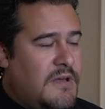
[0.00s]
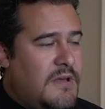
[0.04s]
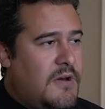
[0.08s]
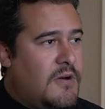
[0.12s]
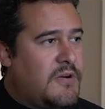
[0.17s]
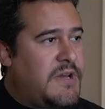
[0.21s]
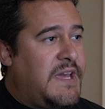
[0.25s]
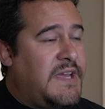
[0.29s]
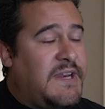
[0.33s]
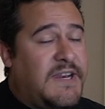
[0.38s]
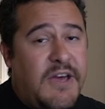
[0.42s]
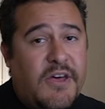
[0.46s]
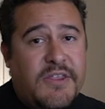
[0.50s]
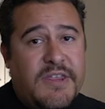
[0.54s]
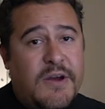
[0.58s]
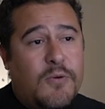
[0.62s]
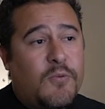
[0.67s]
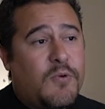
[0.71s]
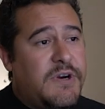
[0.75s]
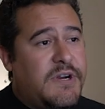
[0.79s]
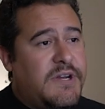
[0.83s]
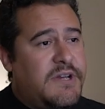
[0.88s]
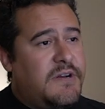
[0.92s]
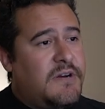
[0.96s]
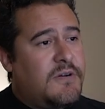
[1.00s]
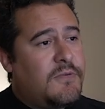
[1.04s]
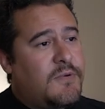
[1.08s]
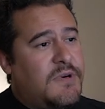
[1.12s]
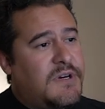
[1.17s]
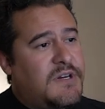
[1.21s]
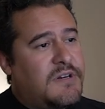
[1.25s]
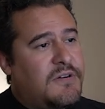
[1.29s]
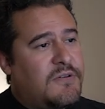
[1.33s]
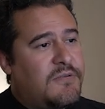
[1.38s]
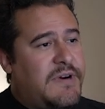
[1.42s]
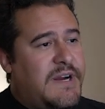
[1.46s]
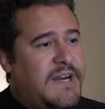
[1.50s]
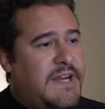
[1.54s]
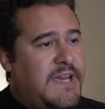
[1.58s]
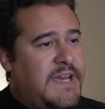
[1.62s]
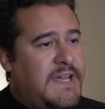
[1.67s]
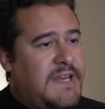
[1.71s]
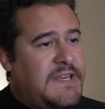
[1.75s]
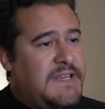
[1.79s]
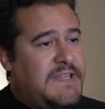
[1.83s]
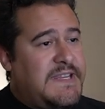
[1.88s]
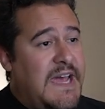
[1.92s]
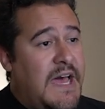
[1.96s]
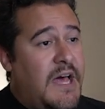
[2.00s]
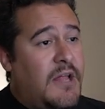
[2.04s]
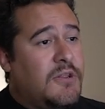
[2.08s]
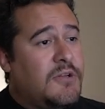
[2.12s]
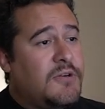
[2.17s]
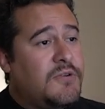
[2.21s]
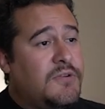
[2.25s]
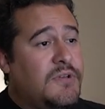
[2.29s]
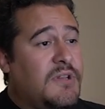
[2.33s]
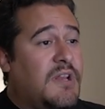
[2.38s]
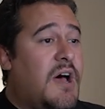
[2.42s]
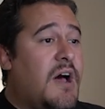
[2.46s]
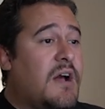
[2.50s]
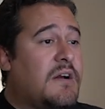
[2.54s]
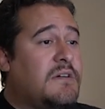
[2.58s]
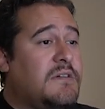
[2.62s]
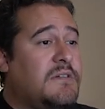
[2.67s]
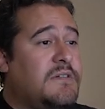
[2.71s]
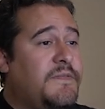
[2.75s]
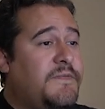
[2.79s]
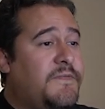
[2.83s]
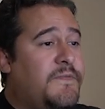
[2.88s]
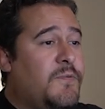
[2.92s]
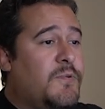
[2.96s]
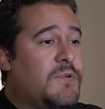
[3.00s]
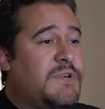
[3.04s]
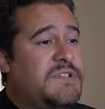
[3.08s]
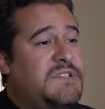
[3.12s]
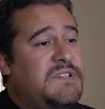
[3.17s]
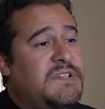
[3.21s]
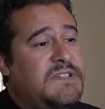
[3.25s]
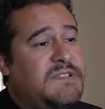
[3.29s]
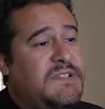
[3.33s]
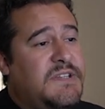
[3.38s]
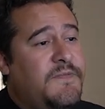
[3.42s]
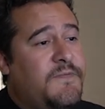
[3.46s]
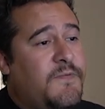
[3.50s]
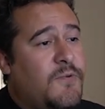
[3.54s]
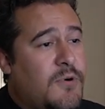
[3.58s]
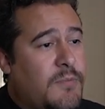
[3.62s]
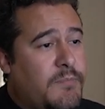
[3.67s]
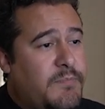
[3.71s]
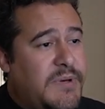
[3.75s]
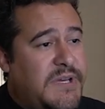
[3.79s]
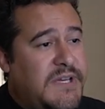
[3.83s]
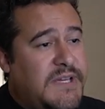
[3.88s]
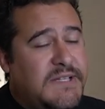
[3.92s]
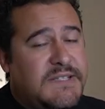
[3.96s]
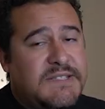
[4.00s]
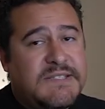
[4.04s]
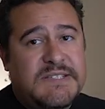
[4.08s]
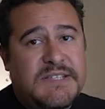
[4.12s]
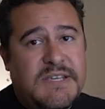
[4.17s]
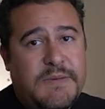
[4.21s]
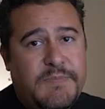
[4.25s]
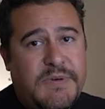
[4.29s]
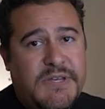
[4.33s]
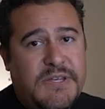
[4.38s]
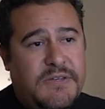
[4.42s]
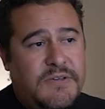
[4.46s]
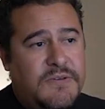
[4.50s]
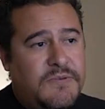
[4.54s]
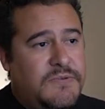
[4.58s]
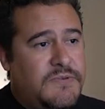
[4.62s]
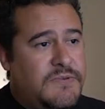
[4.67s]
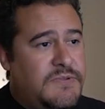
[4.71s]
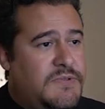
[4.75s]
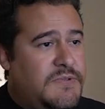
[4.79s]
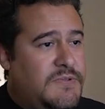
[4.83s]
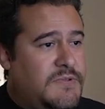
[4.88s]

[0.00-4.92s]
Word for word: Okay, now that we're here, we're gonna go right ahead and download Lakka for 64-bit CPUs.